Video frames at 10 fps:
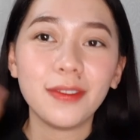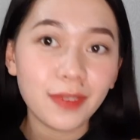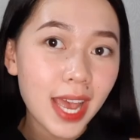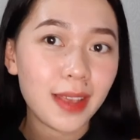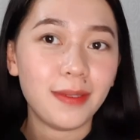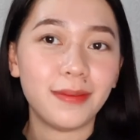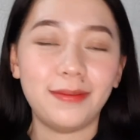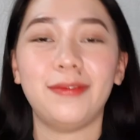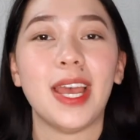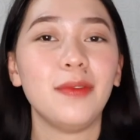5.
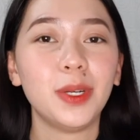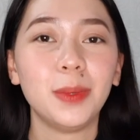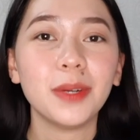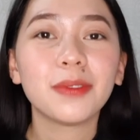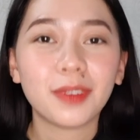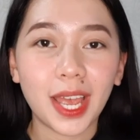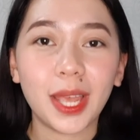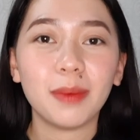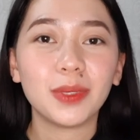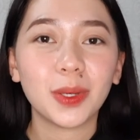5 over
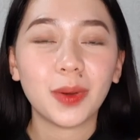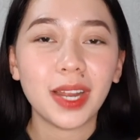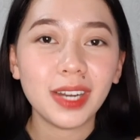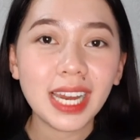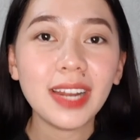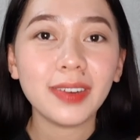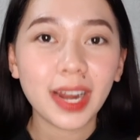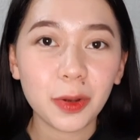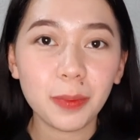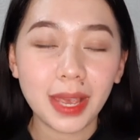5. So, I really
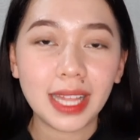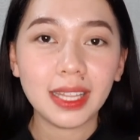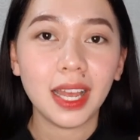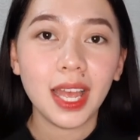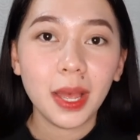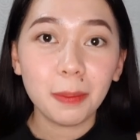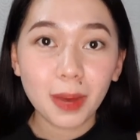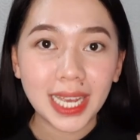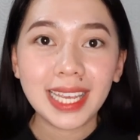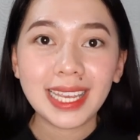recommend
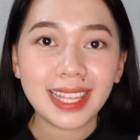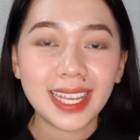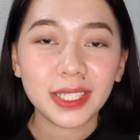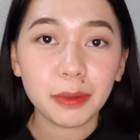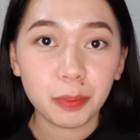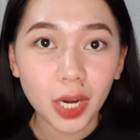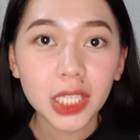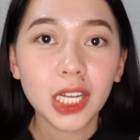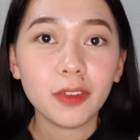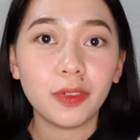buying this
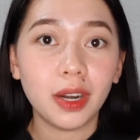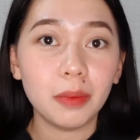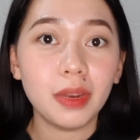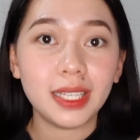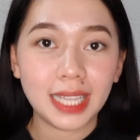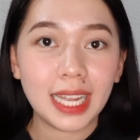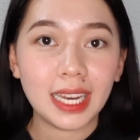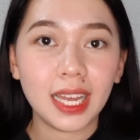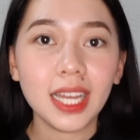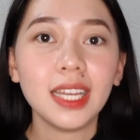product from
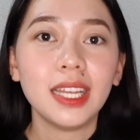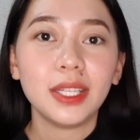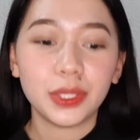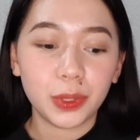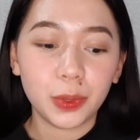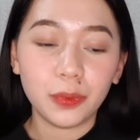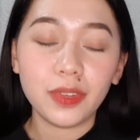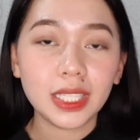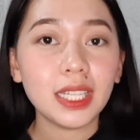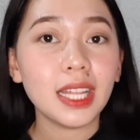Lazada. So,
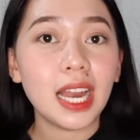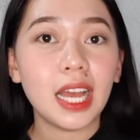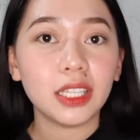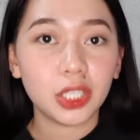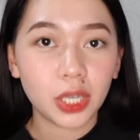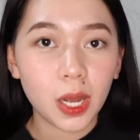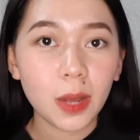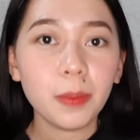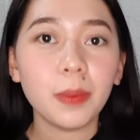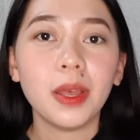visit na lang the
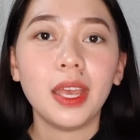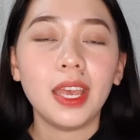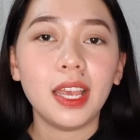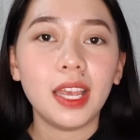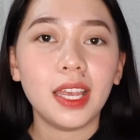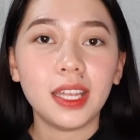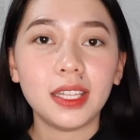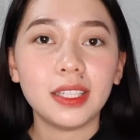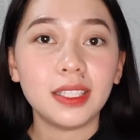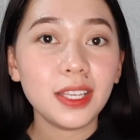shop
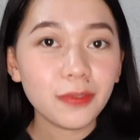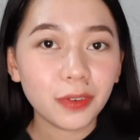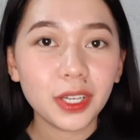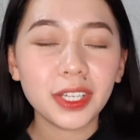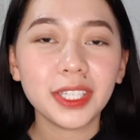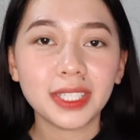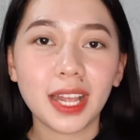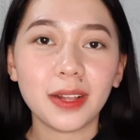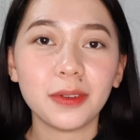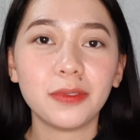and see for
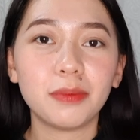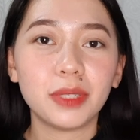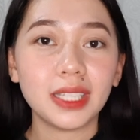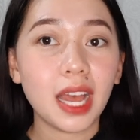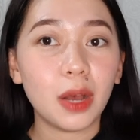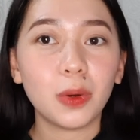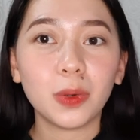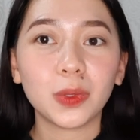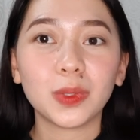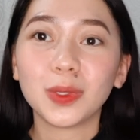yourself. Basta
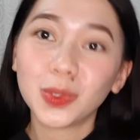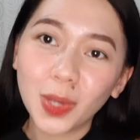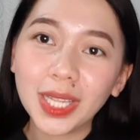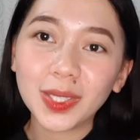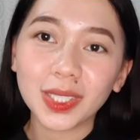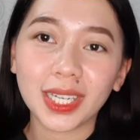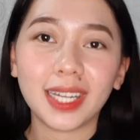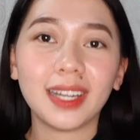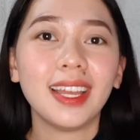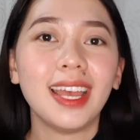ako, nagustuhan ko
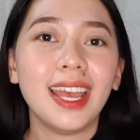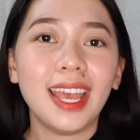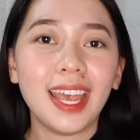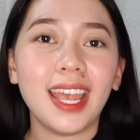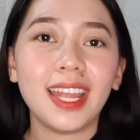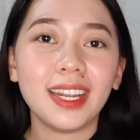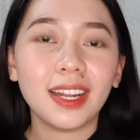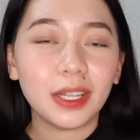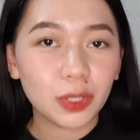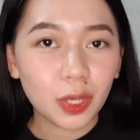siya.
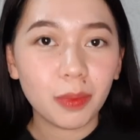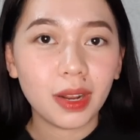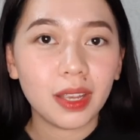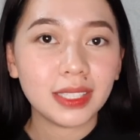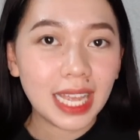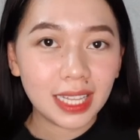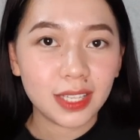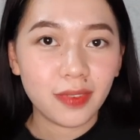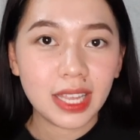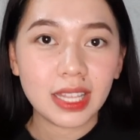And sobrang
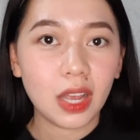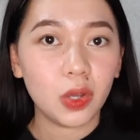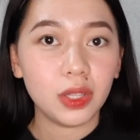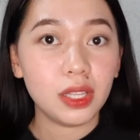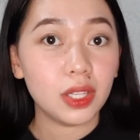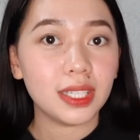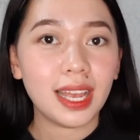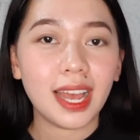satisfied na ako dito sa